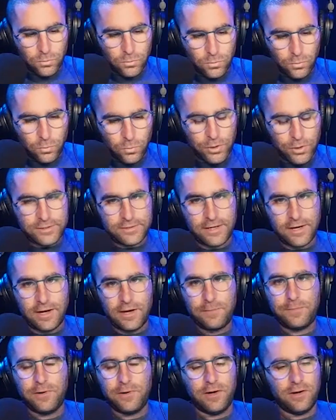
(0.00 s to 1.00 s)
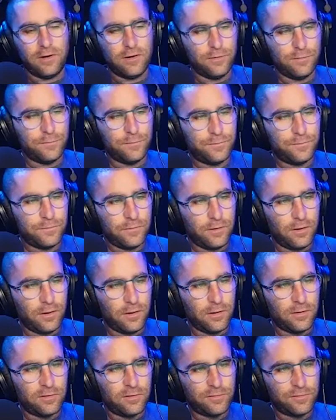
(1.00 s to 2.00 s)
what type of
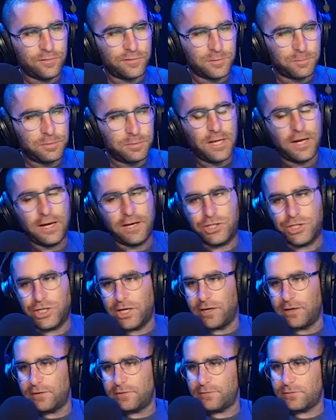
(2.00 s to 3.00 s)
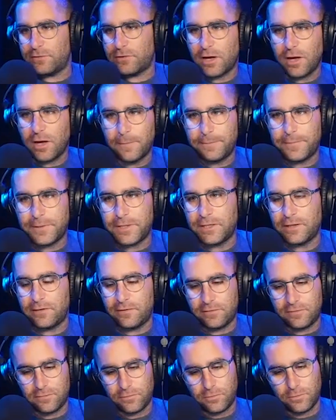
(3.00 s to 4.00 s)
of supply chains or
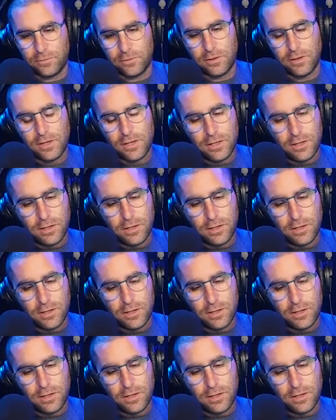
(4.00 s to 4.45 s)
companies or